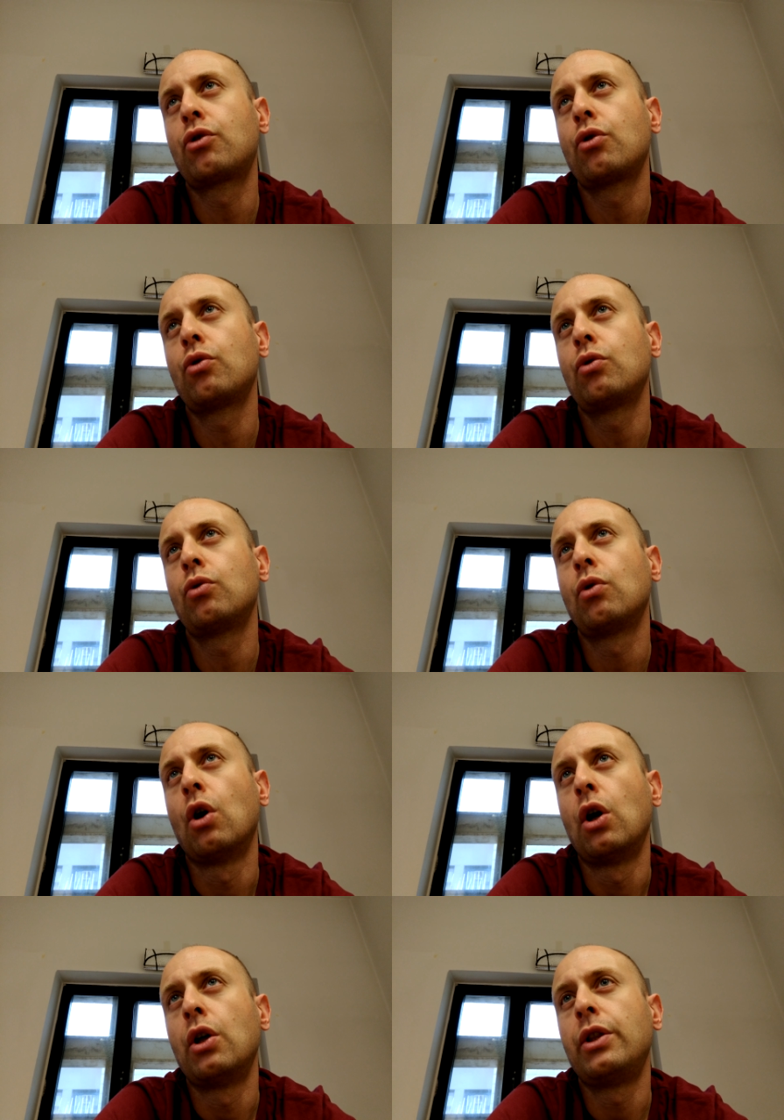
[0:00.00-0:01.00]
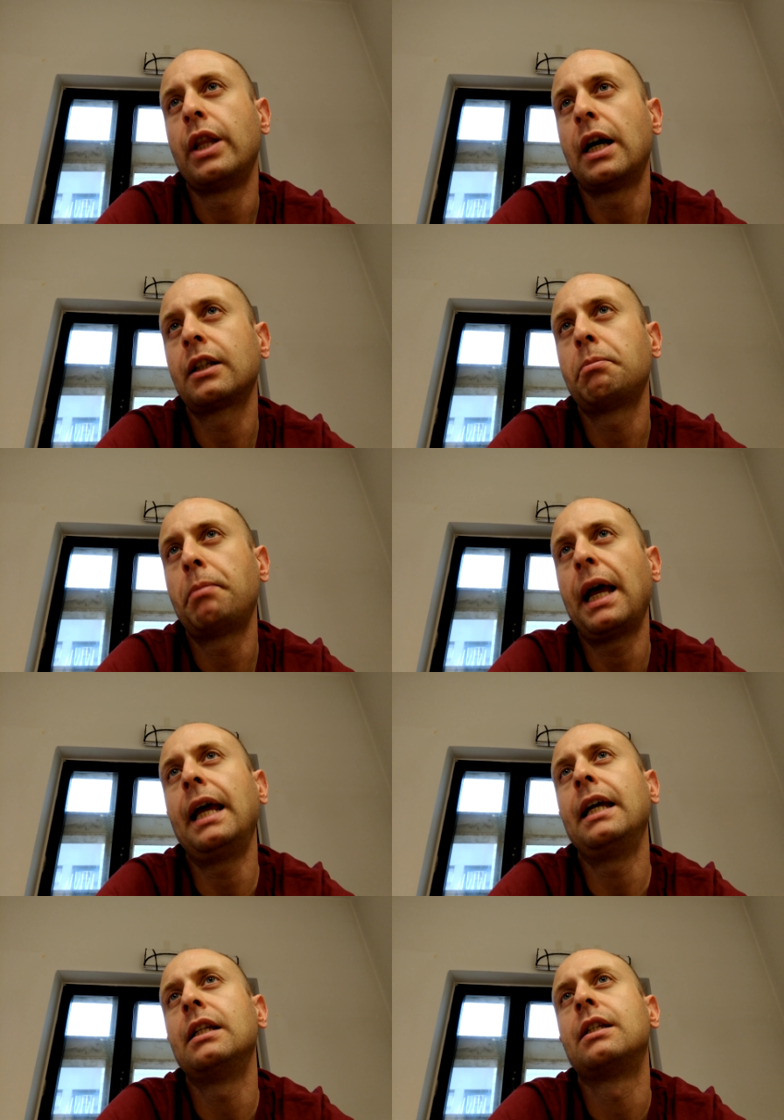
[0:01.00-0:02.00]
to not
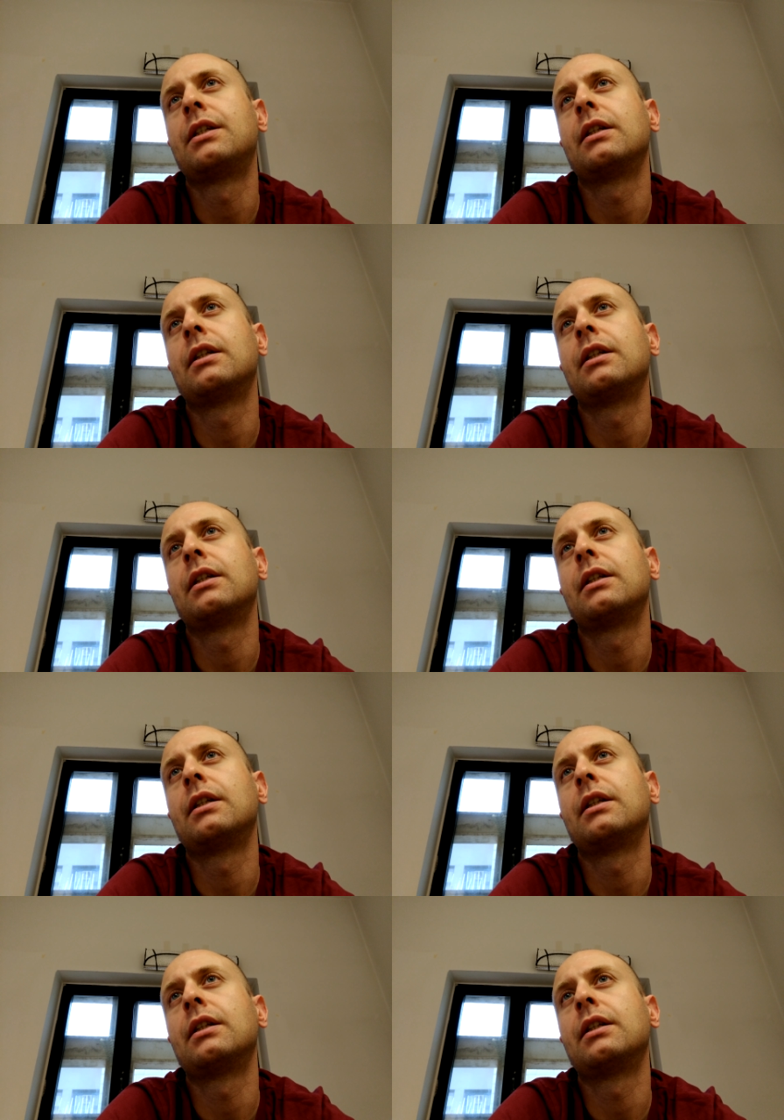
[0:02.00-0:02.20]
paint